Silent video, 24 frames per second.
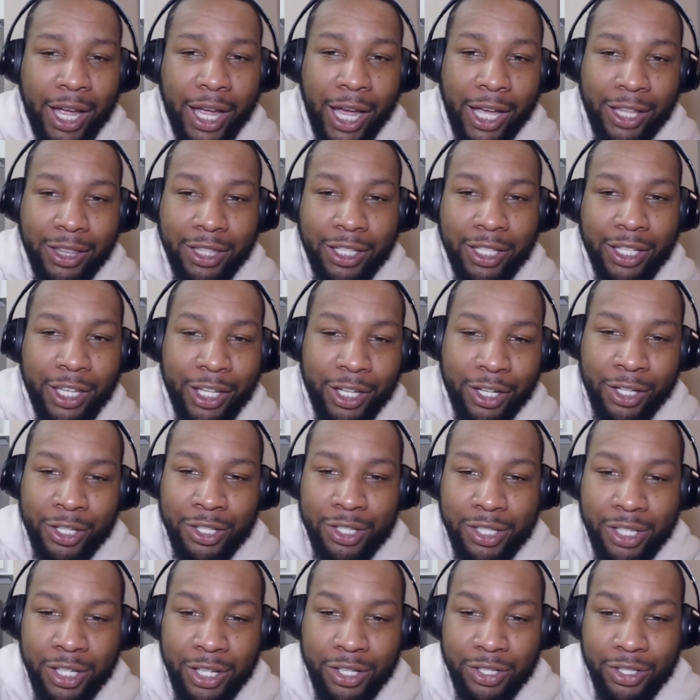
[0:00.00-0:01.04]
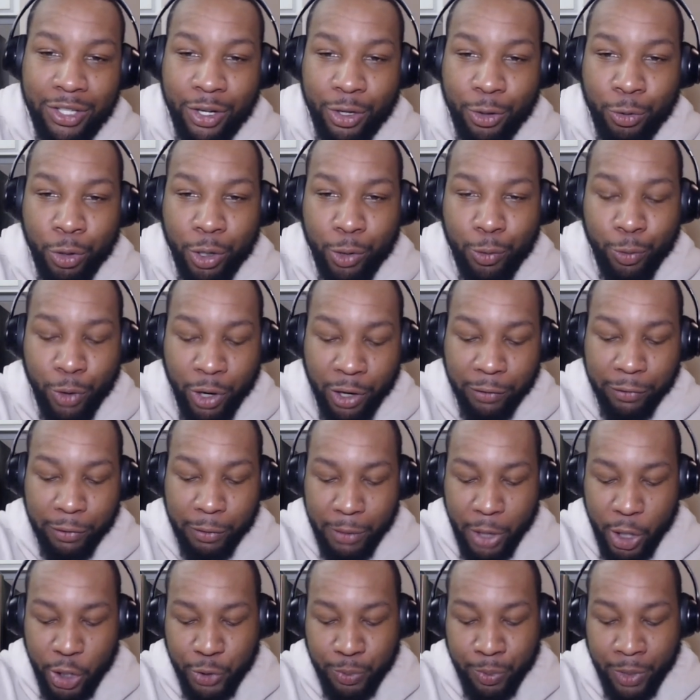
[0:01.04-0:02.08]
at the end of the season. A quick word from
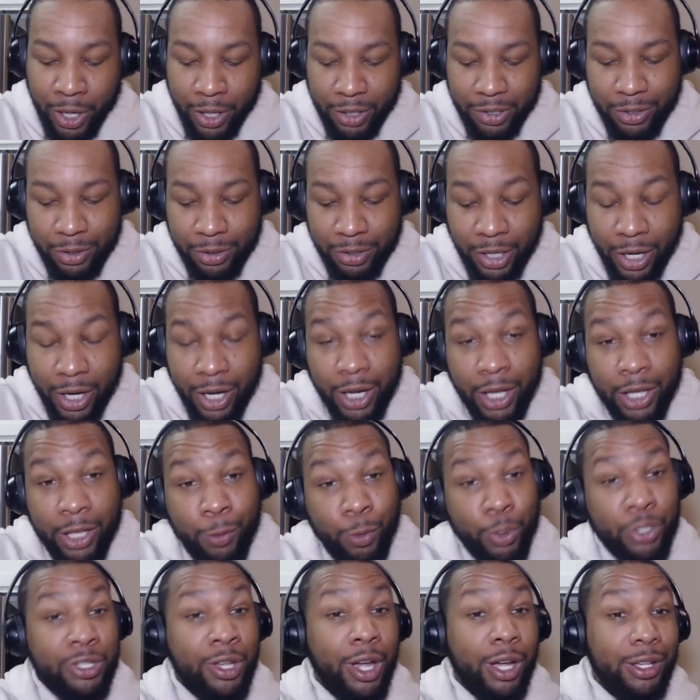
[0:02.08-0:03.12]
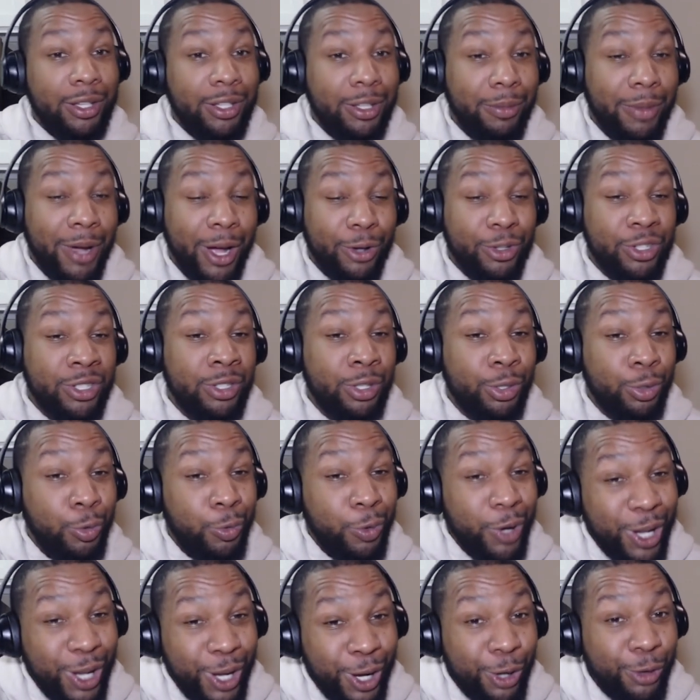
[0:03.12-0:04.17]
our sponsors, and then we're talking about
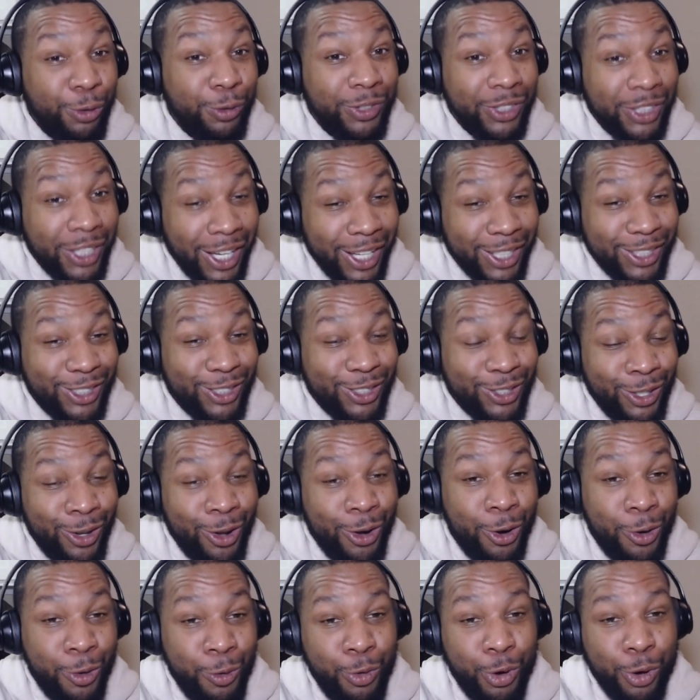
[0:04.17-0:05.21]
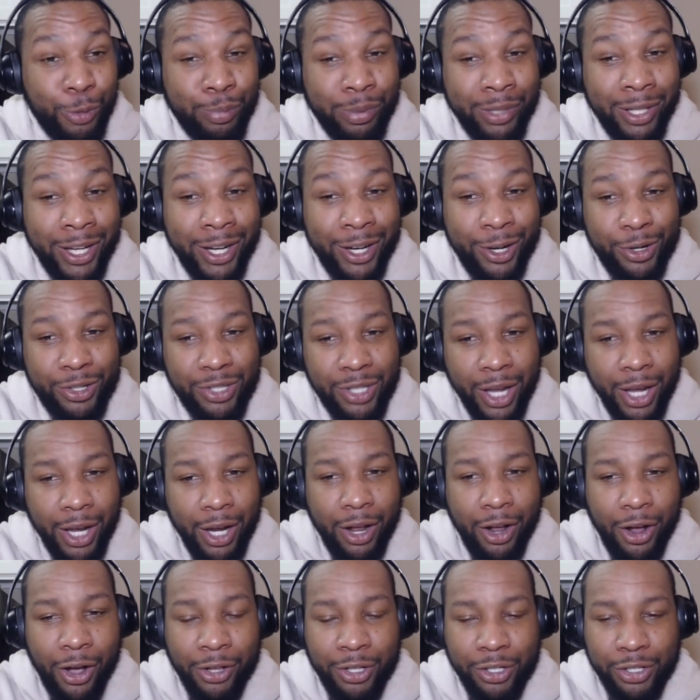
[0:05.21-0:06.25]
12 Texas Longhorn players
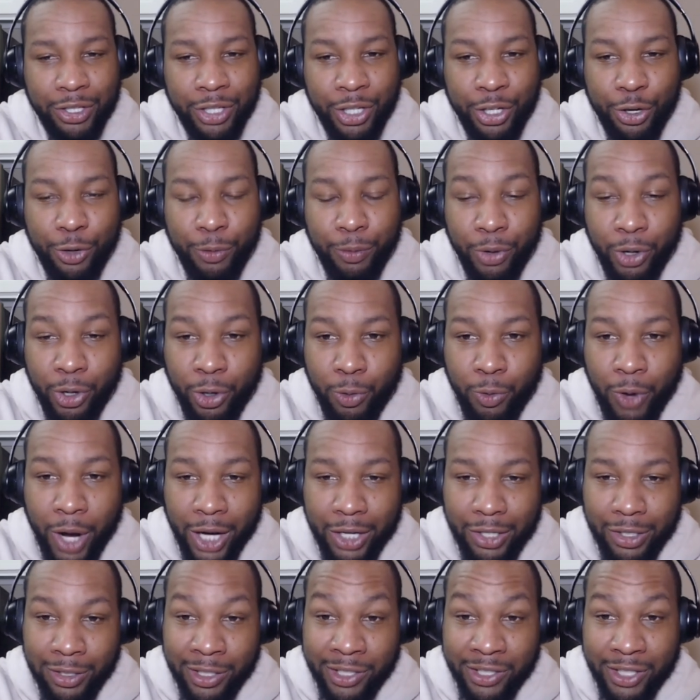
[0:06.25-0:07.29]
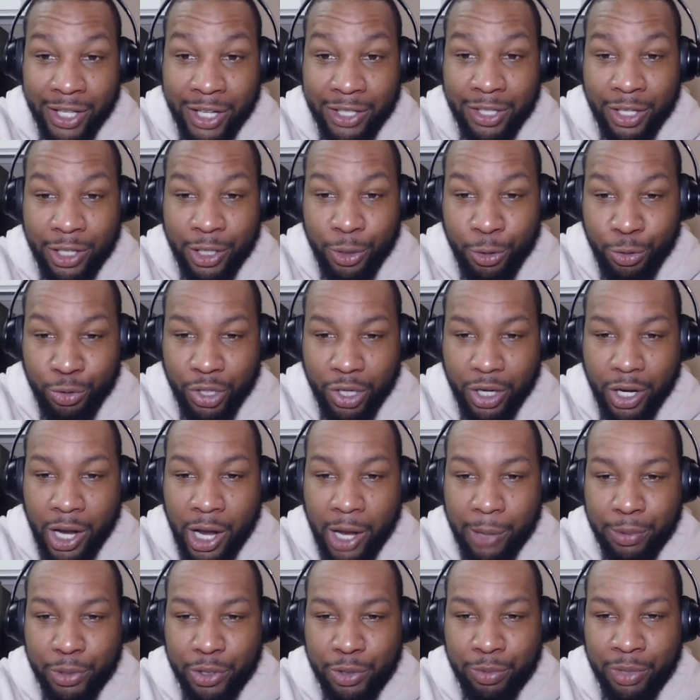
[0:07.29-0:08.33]
on the Senior Bowl watch list. That's a huge
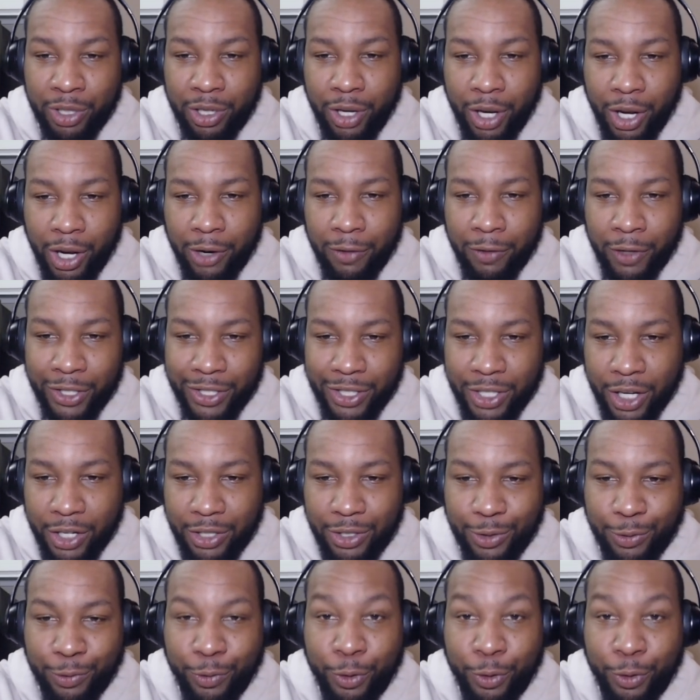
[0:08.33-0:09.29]
accomplishment for this Texas